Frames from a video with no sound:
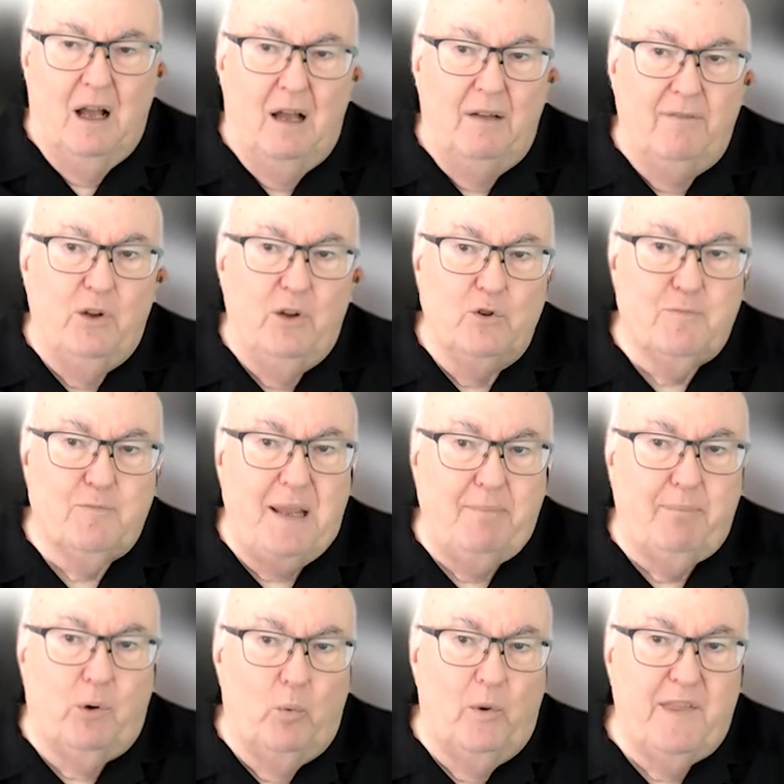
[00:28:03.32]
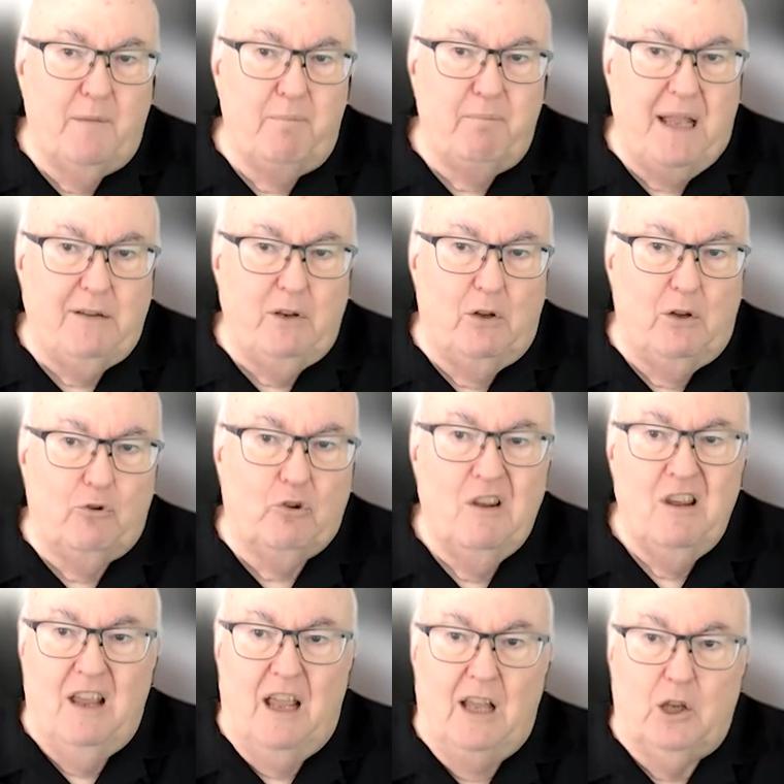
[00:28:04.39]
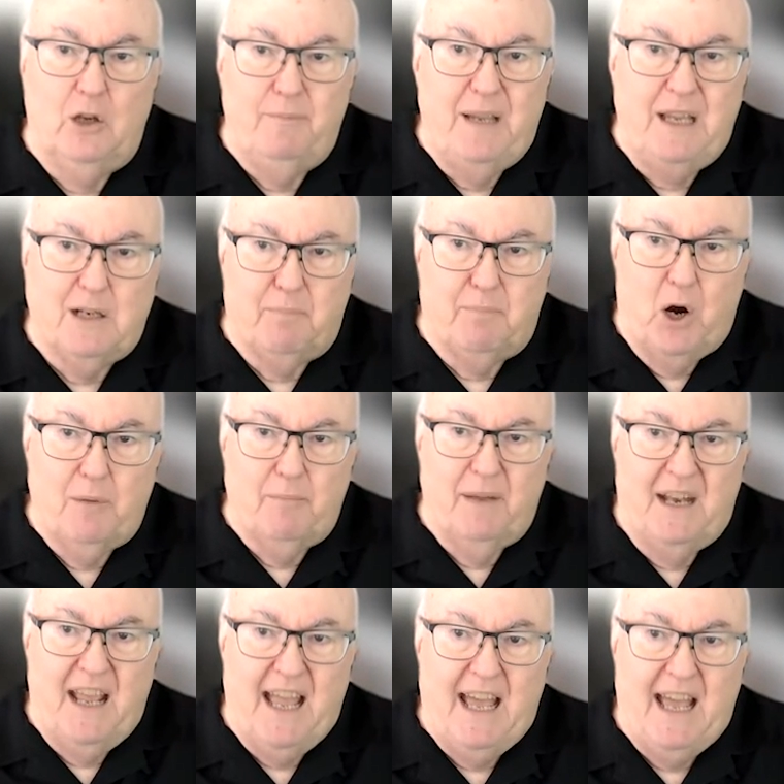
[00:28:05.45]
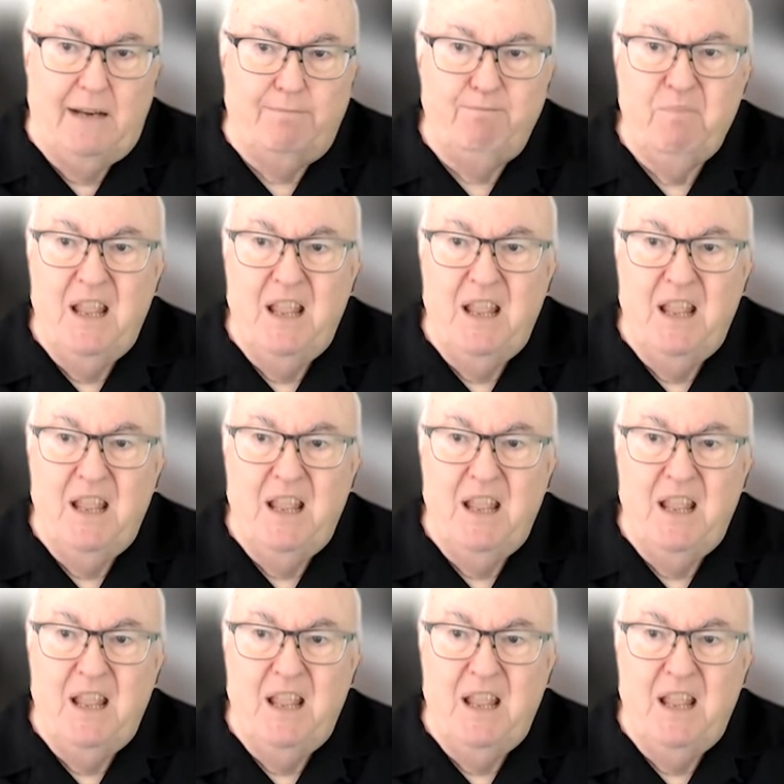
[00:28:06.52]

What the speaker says: of those people with opinions. It could be a department head.